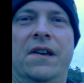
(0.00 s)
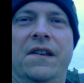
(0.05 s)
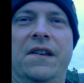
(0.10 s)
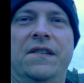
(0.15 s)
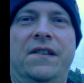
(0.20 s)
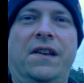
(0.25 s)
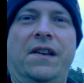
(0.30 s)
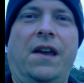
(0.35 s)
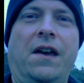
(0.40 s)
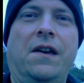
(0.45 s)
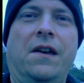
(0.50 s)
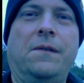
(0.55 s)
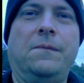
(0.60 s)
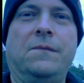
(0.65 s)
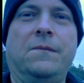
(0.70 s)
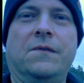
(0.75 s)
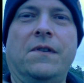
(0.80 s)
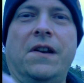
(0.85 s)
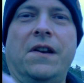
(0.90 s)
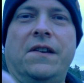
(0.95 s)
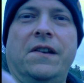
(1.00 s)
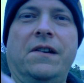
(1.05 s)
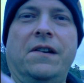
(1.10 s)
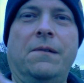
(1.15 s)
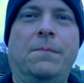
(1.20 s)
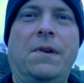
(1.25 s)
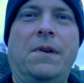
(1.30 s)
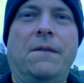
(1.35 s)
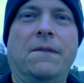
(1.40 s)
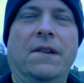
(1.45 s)
I say, oh, it's right there
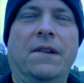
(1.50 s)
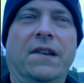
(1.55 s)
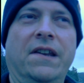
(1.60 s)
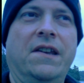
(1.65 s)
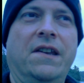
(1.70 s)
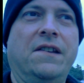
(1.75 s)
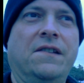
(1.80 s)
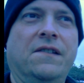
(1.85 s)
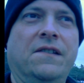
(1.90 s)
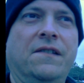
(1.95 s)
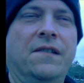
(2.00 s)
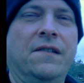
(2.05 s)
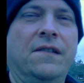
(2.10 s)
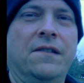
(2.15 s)
above the lens.